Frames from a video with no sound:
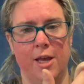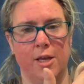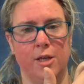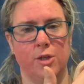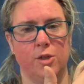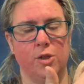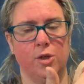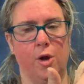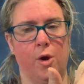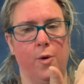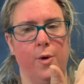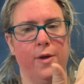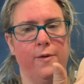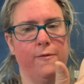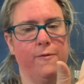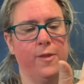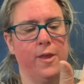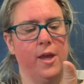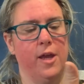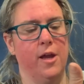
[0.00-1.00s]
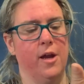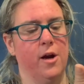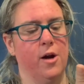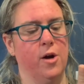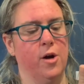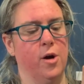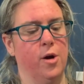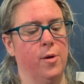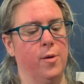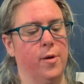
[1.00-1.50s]
So if they
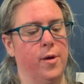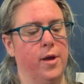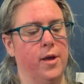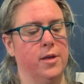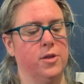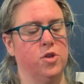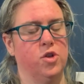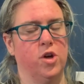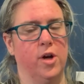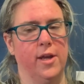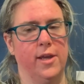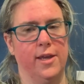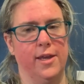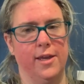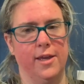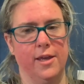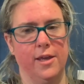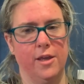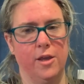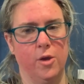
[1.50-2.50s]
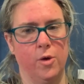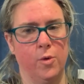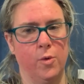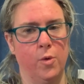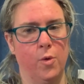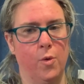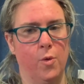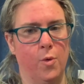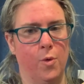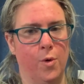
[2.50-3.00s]
are striking at you,
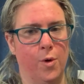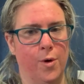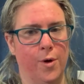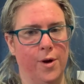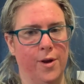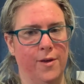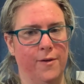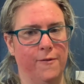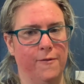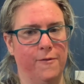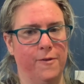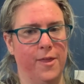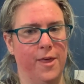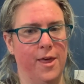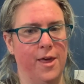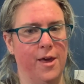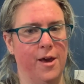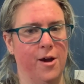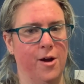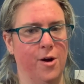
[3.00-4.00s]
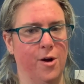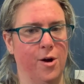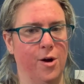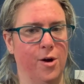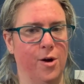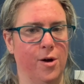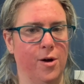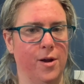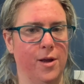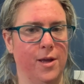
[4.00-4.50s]
or if they
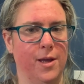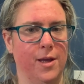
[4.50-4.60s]
are